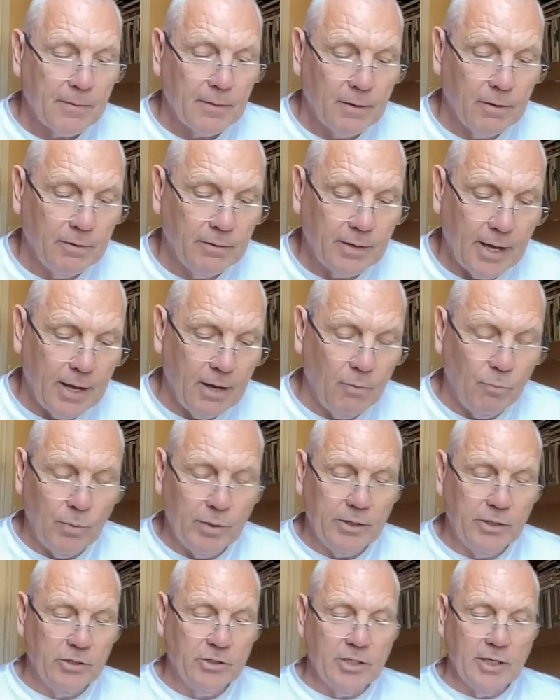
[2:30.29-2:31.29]
okay, on
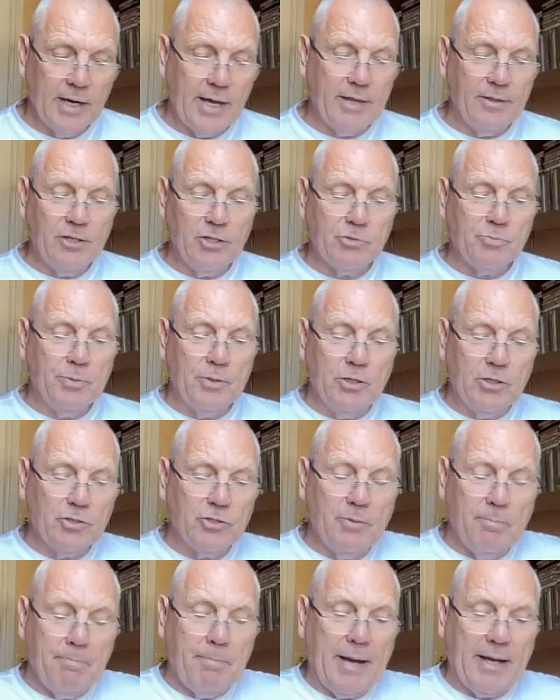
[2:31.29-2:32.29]
whether to let this
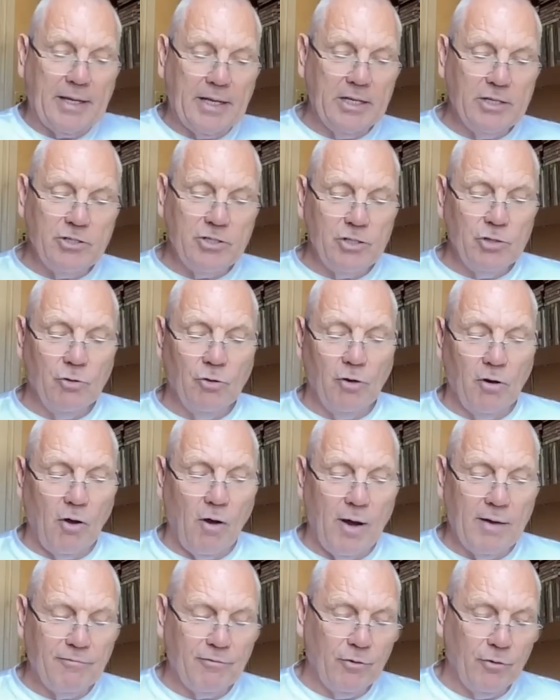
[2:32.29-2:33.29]
person back into your
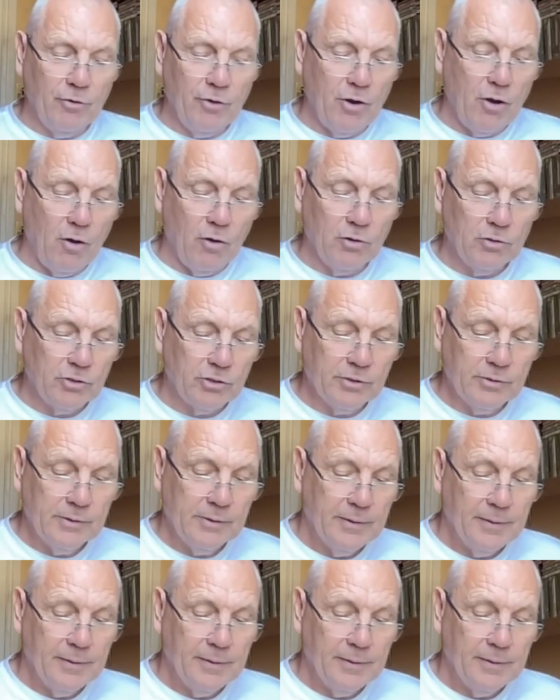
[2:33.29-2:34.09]
life or not.